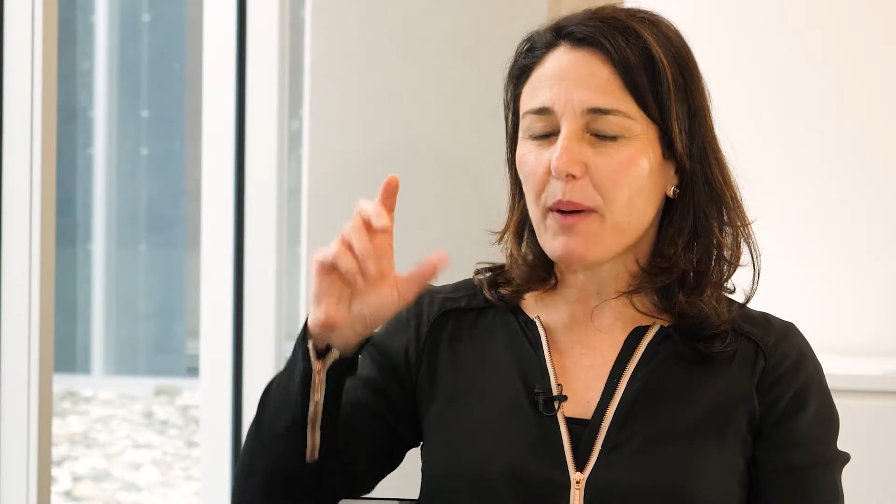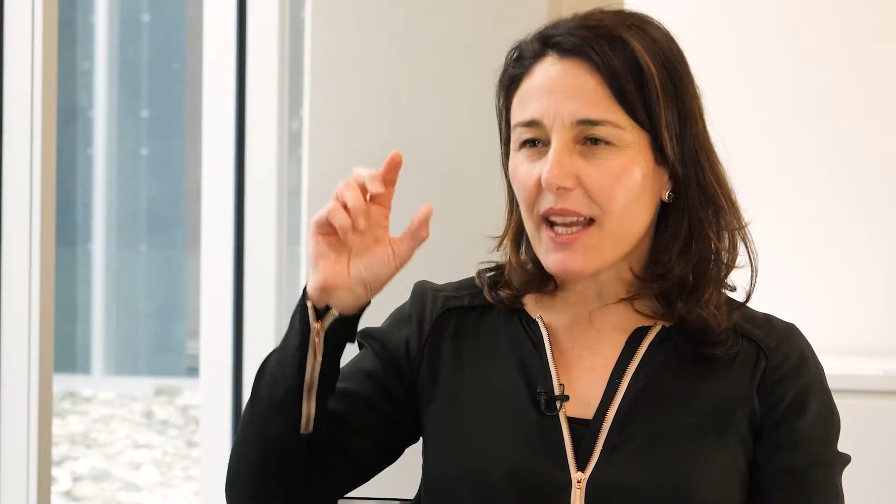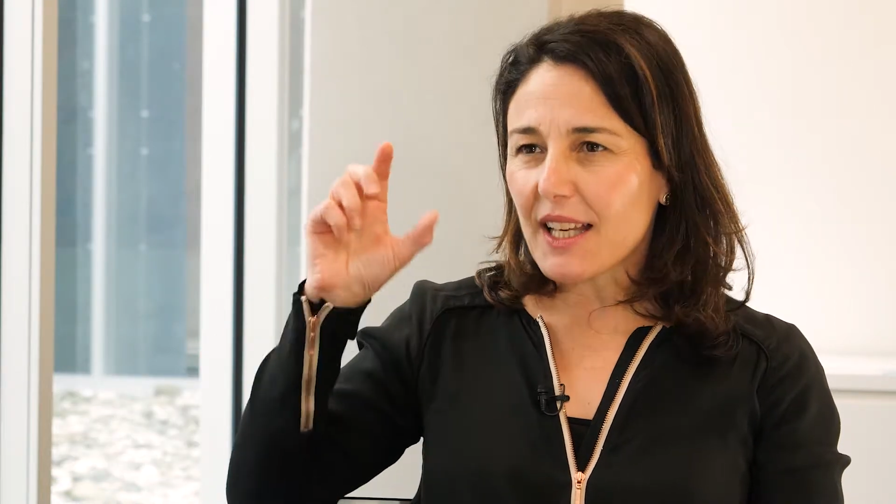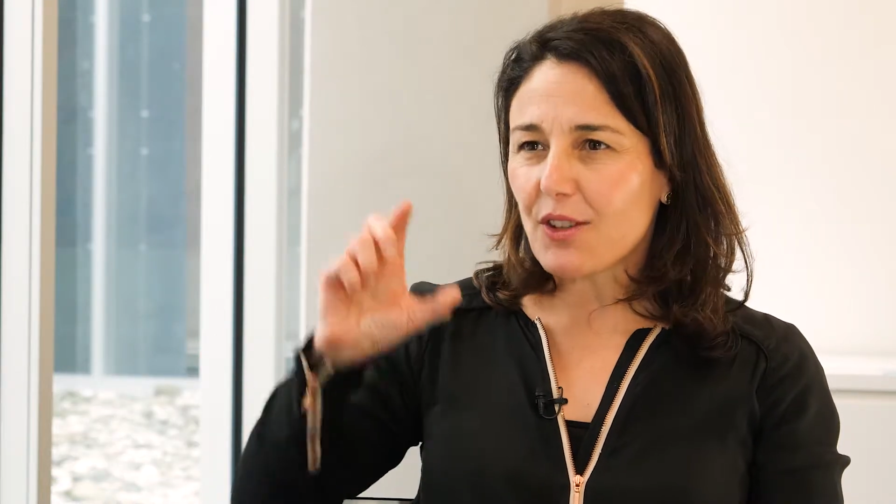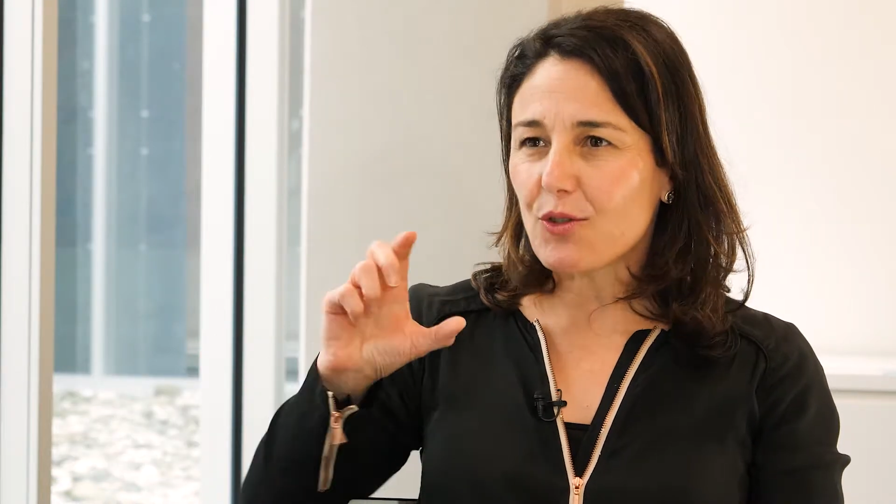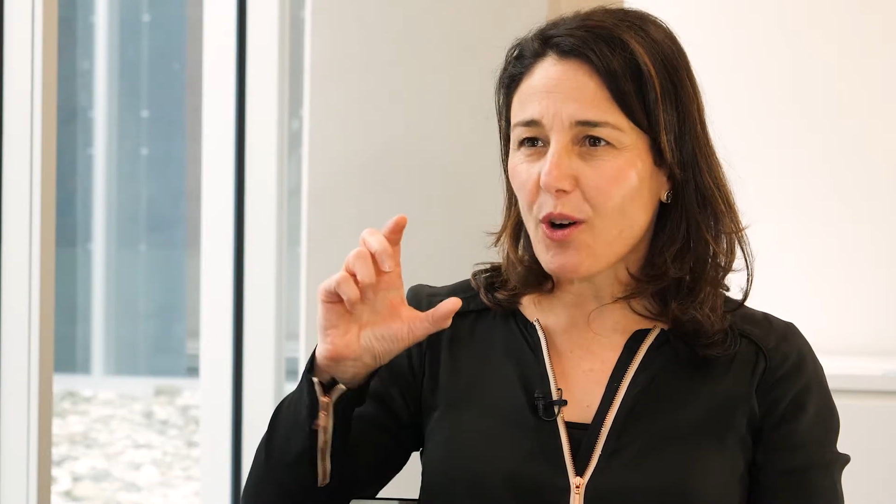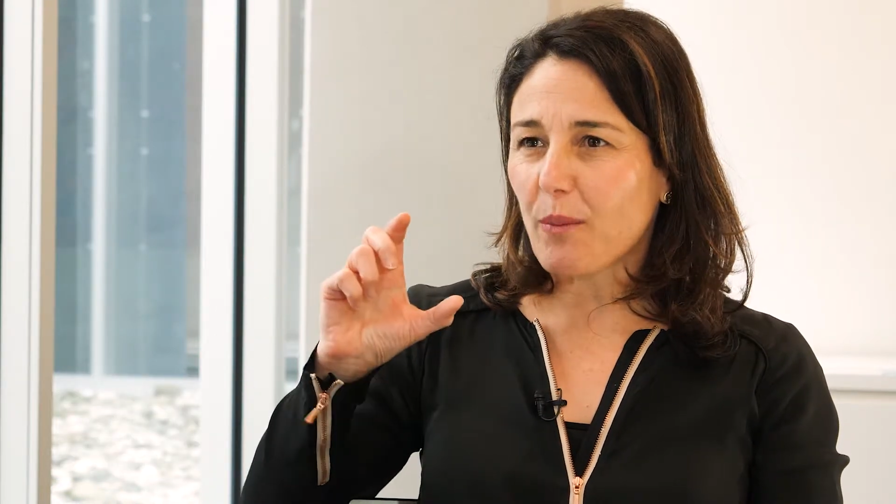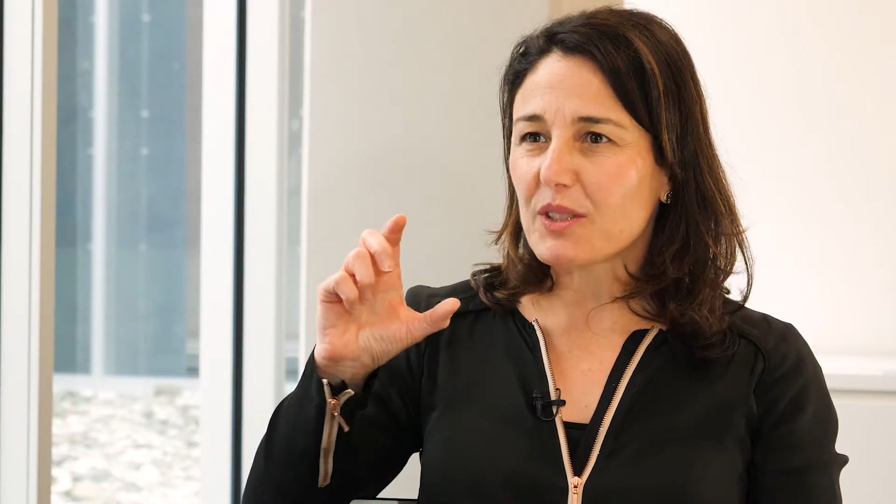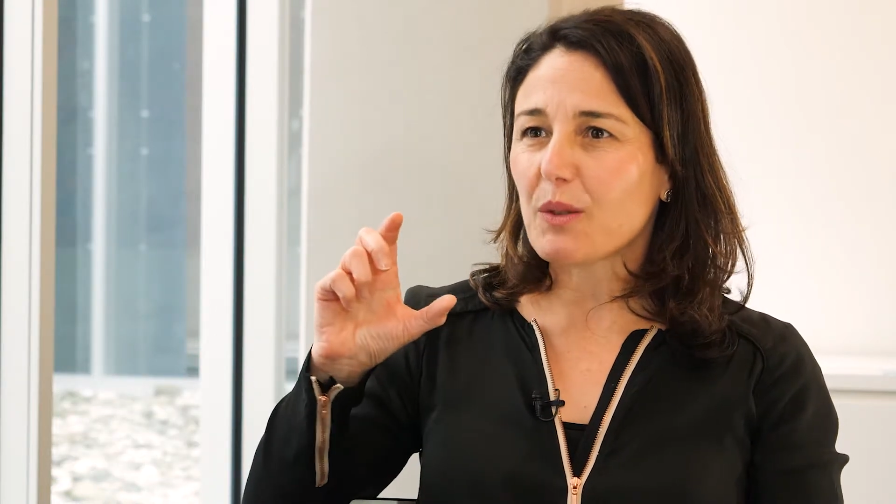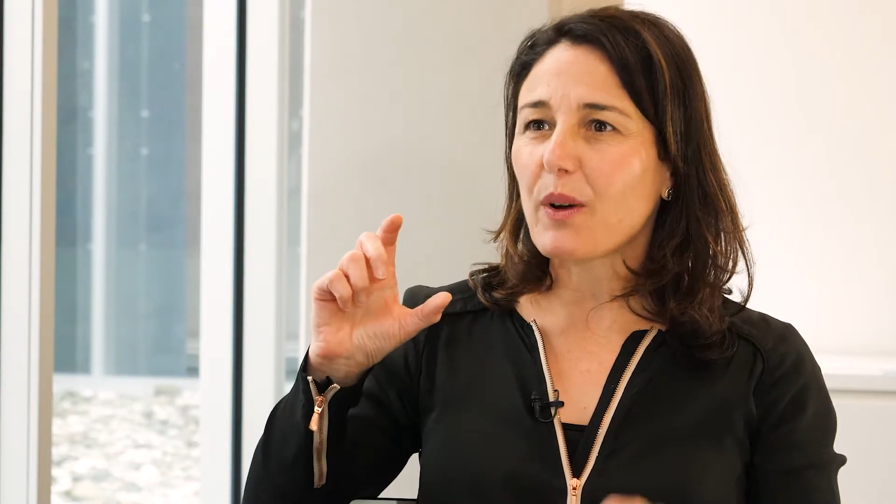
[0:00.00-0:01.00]
penny
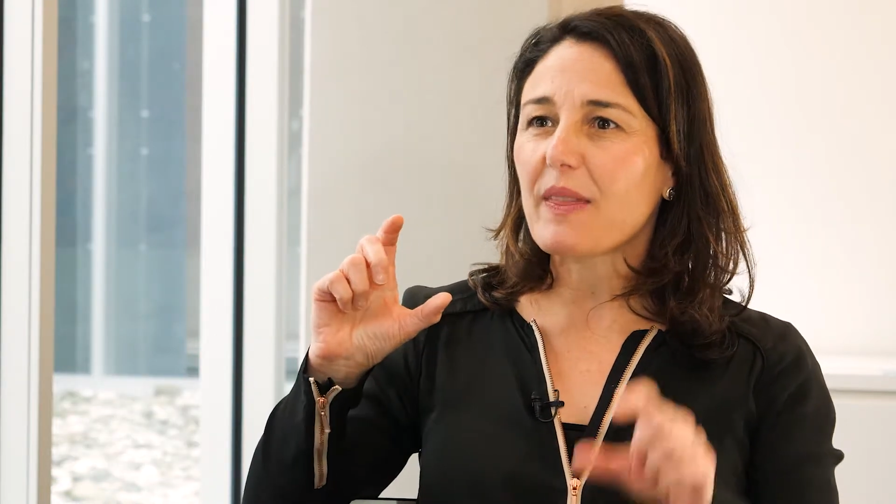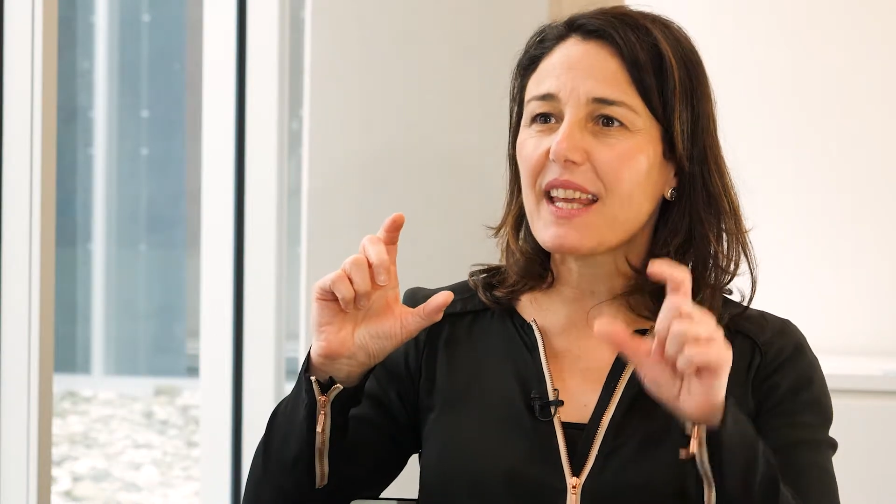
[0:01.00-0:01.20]
drops, and when